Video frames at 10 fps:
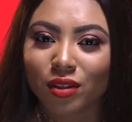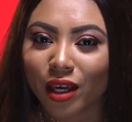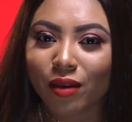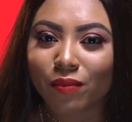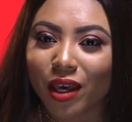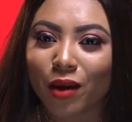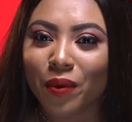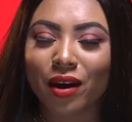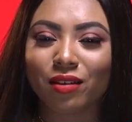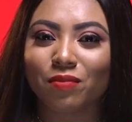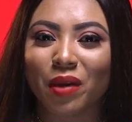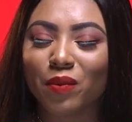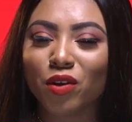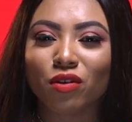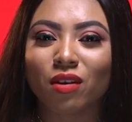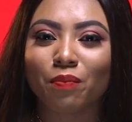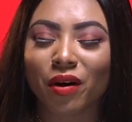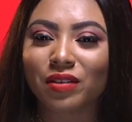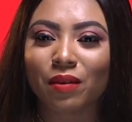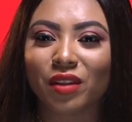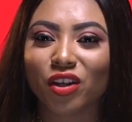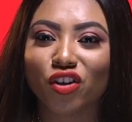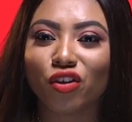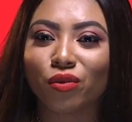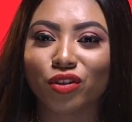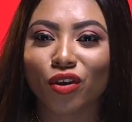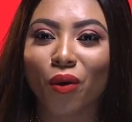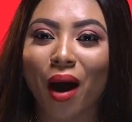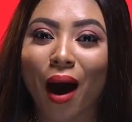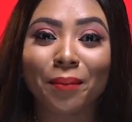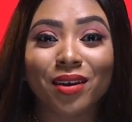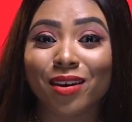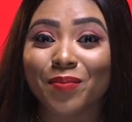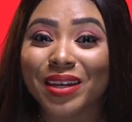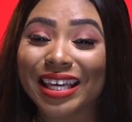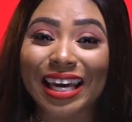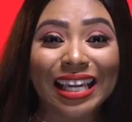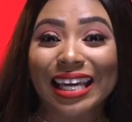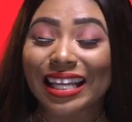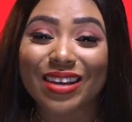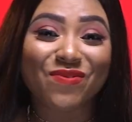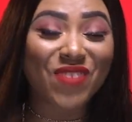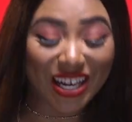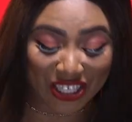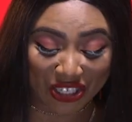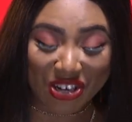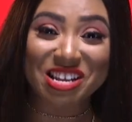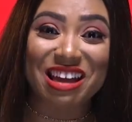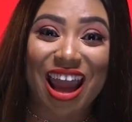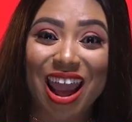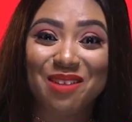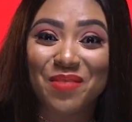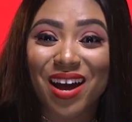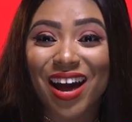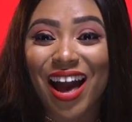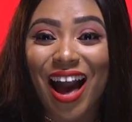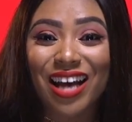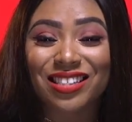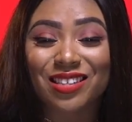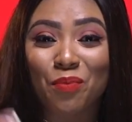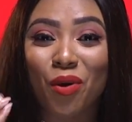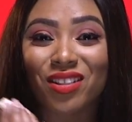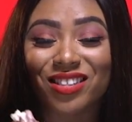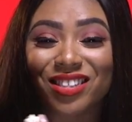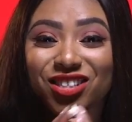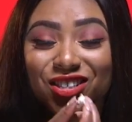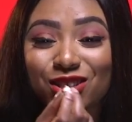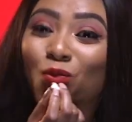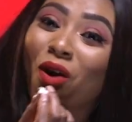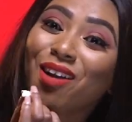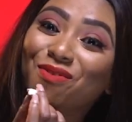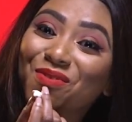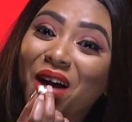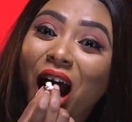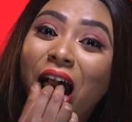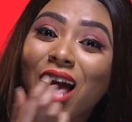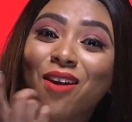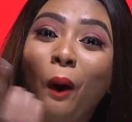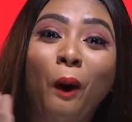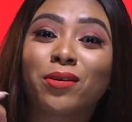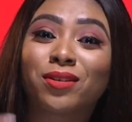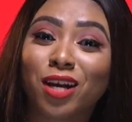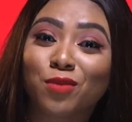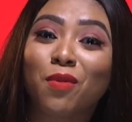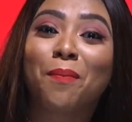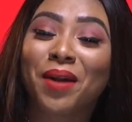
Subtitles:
keep it, and maybe you could birth something new. So I'm gonna be killing the fashion game as a politician's wife. That's my